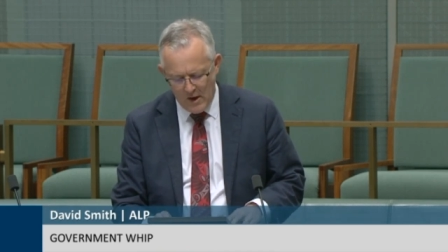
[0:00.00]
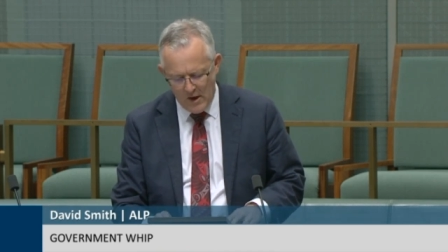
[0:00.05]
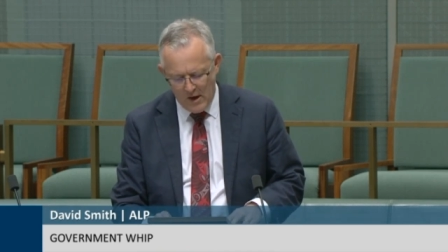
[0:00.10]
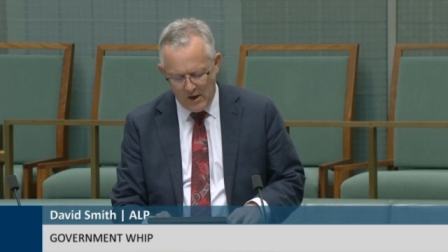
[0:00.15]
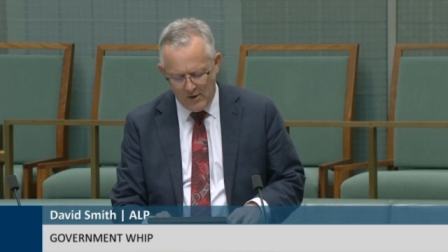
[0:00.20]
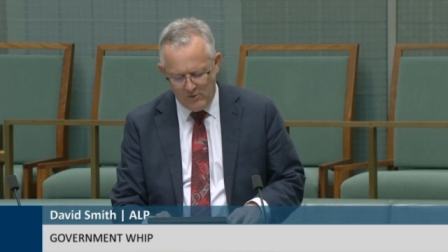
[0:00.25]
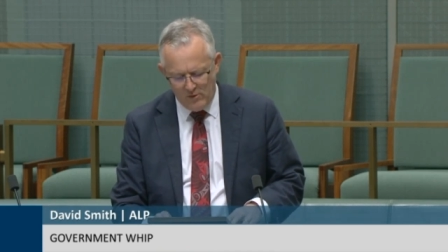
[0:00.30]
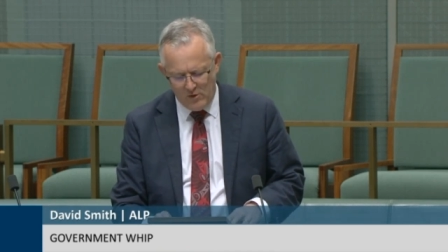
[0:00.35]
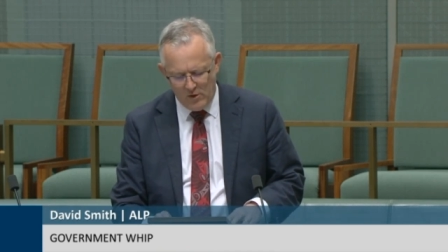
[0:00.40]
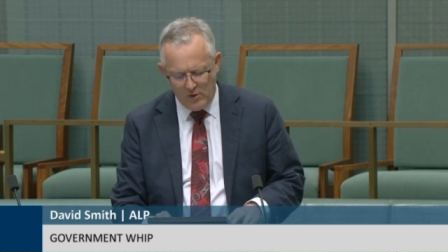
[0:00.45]

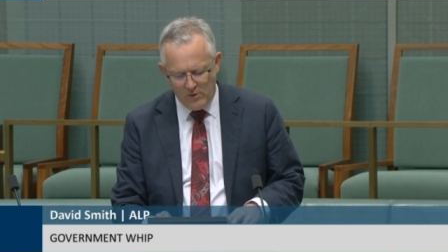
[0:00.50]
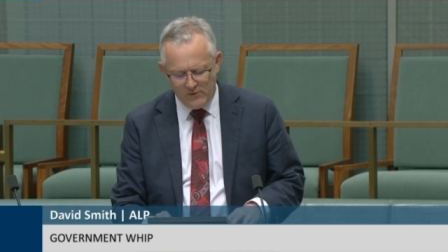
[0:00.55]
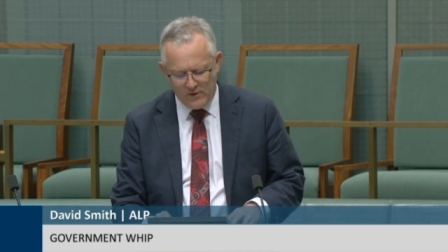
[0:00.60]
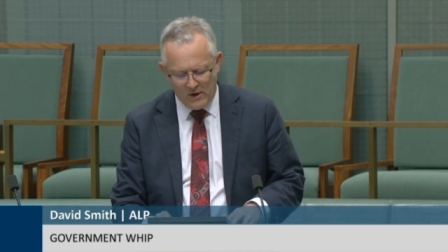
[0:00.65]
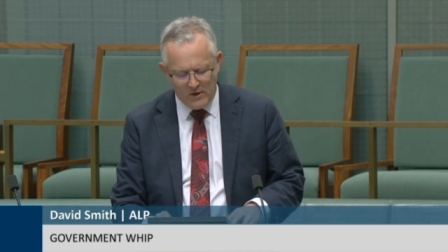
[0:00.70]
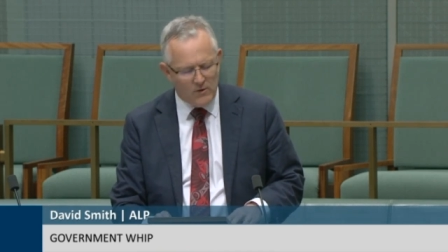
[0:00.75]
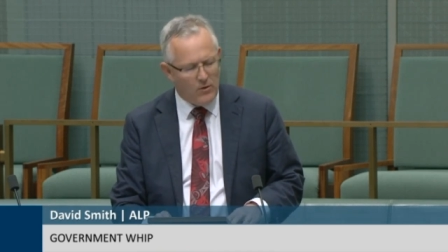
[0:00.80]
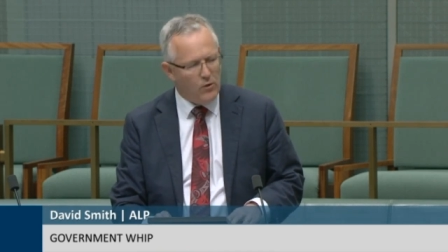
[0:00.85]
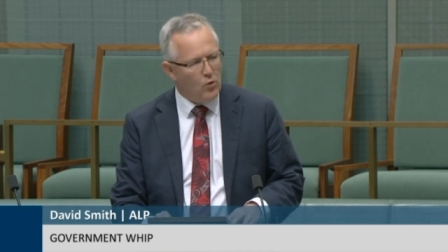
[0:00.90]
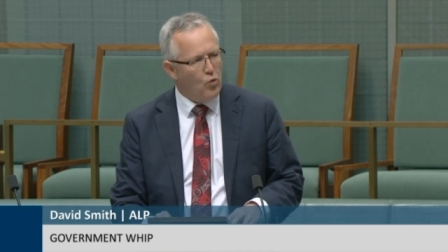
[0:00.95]
introduced
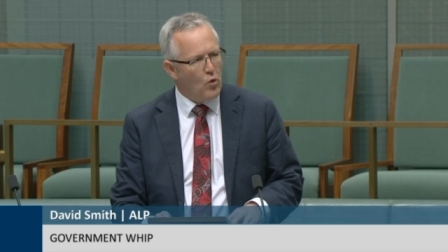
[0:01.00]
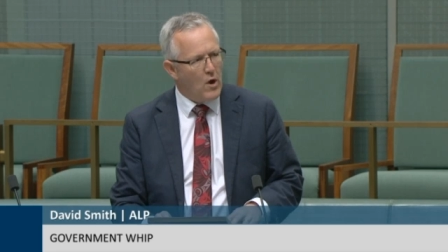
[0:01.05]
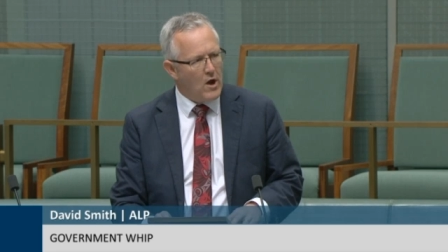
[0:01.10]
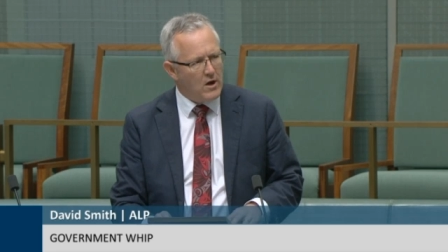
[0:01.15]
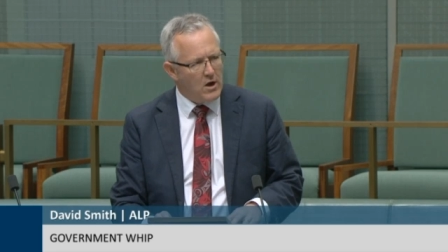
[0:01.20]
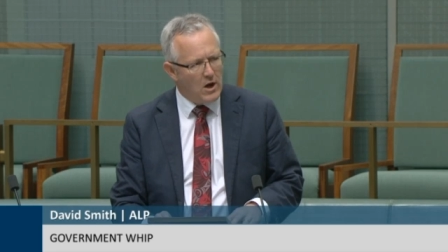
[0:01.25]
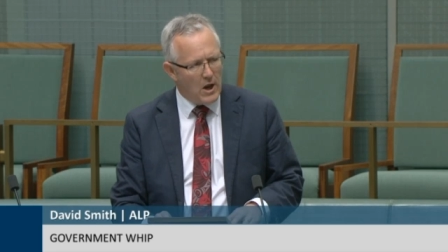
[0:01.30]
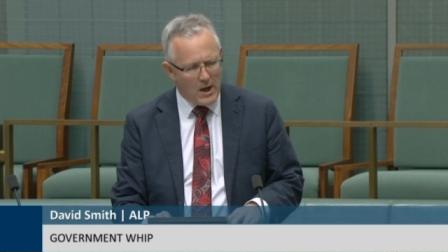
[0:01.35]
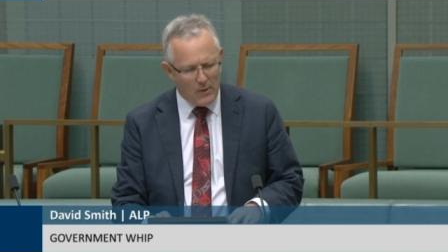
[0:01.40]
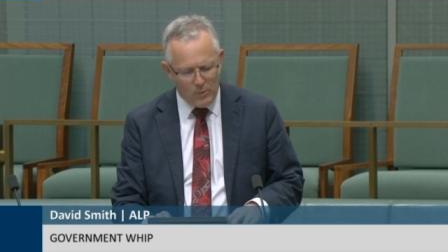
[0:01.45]
under the
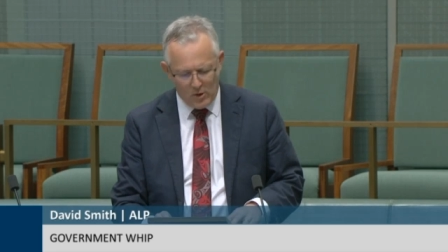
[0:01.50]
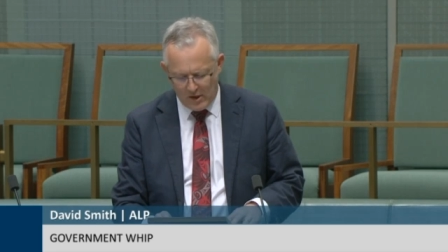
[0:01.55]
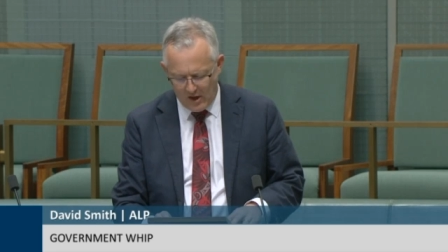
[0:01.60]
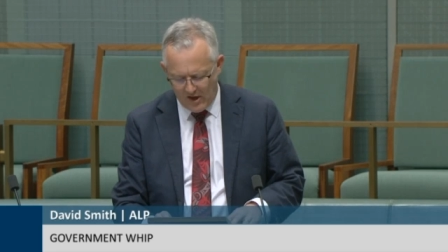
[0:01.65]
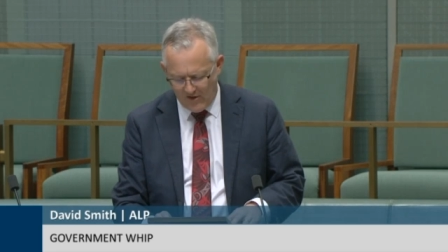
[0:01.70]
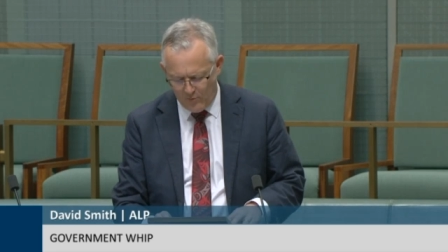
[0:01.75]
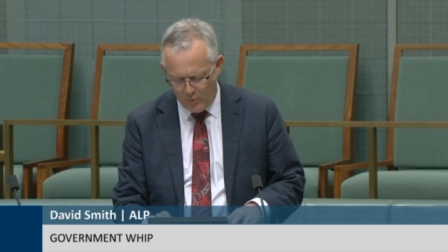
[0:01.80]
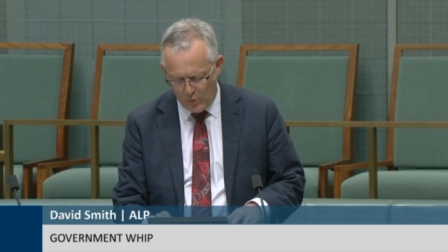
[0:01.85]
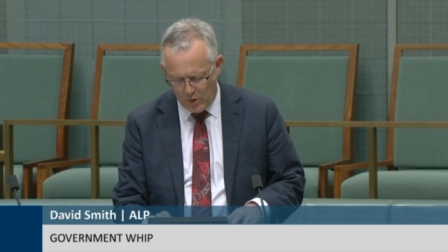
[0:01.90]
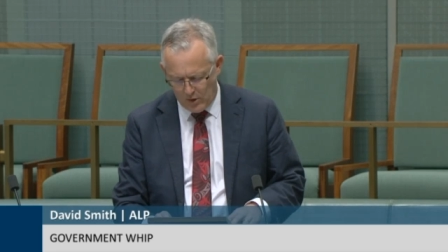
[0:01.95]
Rudd Labor
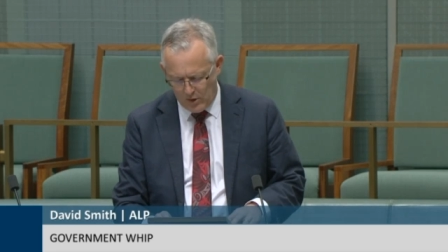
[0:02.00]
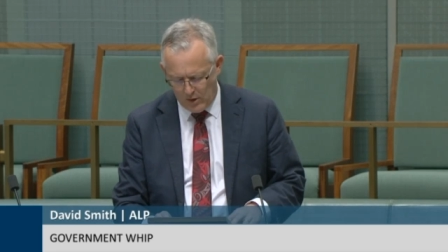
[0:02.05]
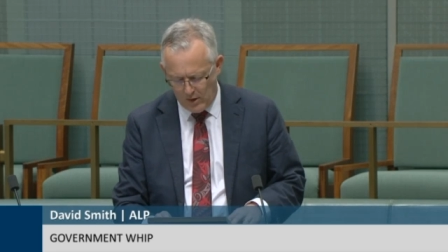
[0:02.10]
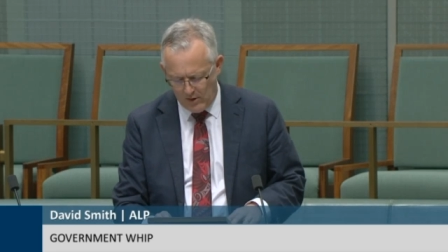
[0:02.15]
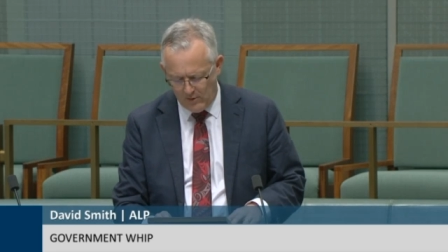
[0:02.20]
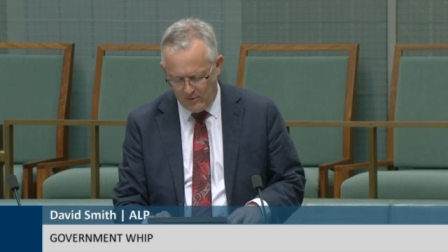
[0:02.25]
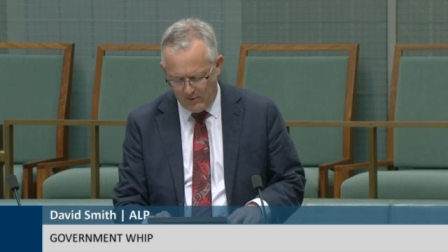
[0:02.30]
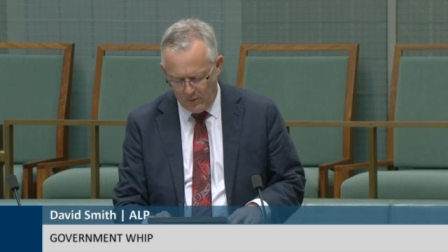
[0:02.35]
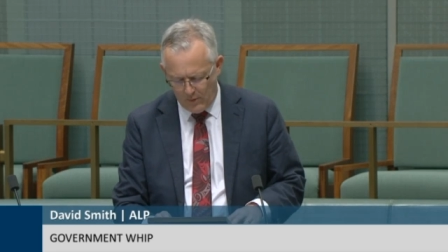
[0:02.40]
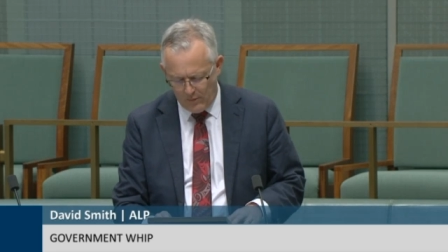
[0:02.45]
government in
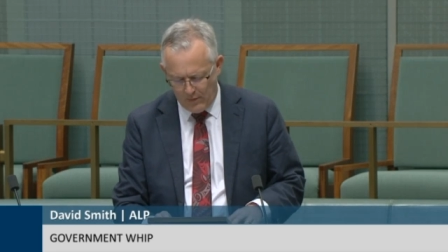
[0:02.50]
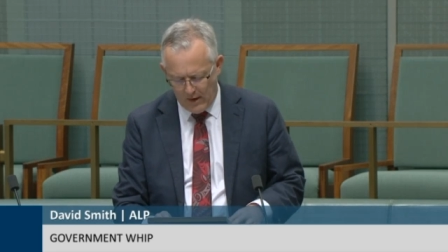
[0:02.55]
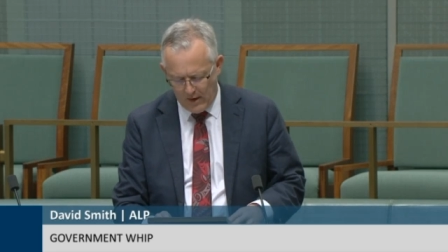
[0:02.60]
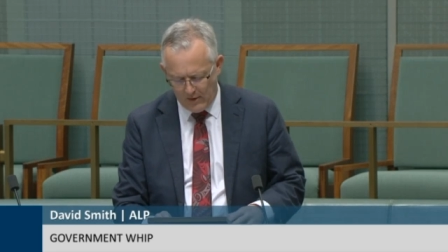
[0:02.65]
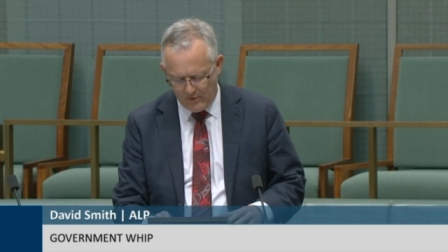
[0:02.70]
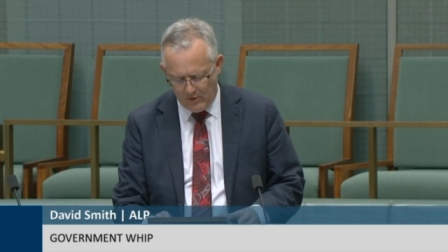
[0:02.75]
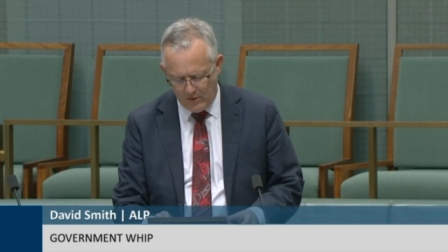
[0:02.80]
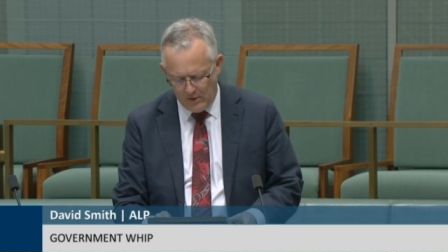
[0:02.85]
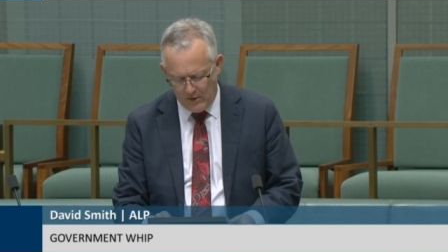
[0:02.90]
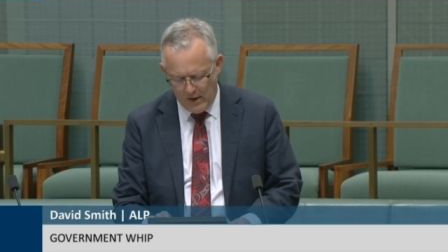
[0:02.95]

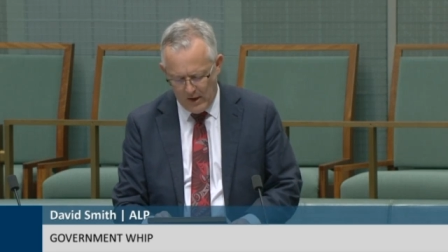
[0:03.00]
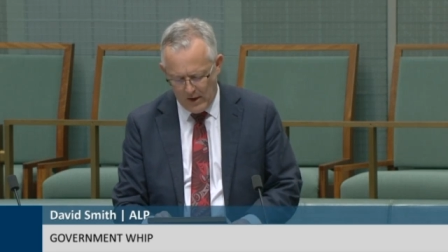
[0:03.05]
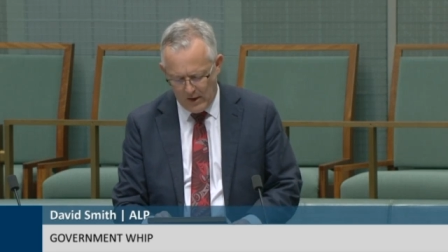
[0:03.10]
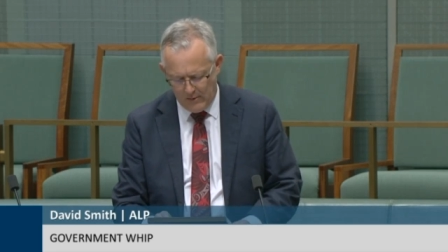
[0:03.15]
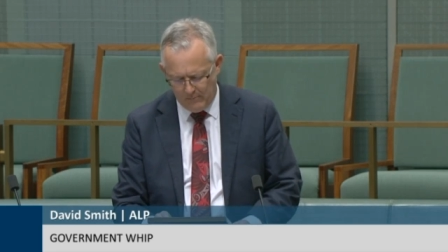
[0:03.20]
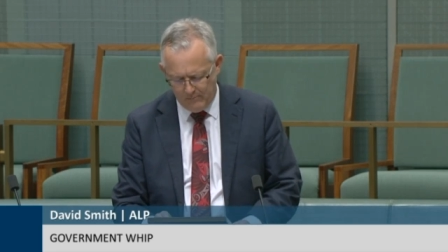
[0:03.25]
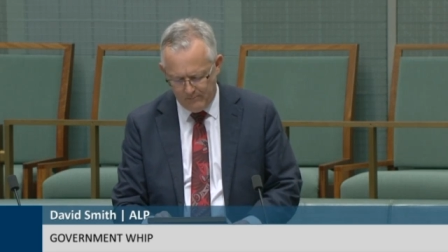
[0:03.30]
2008.